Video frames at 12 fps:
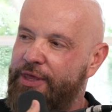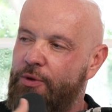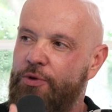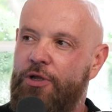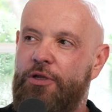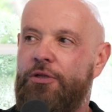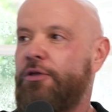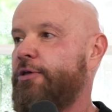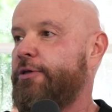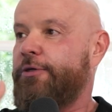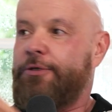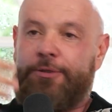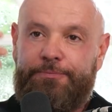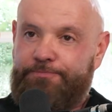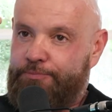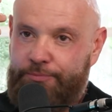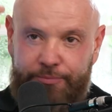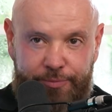that will
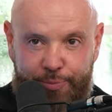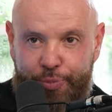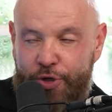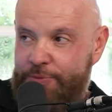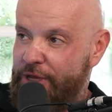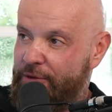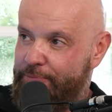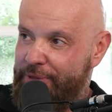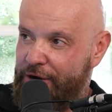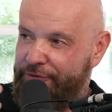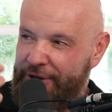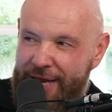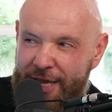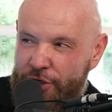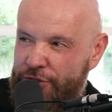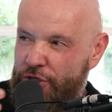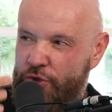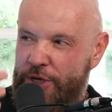put me in a better
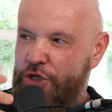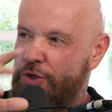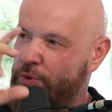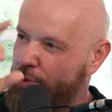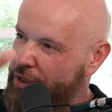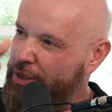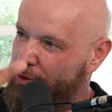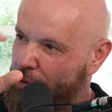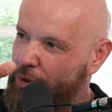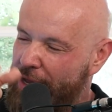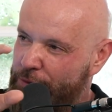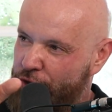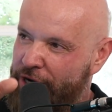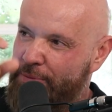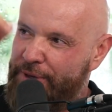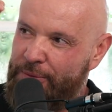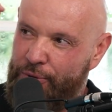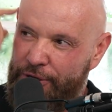financial situation? I'm trying to
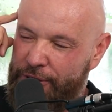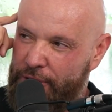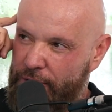pinpoint it.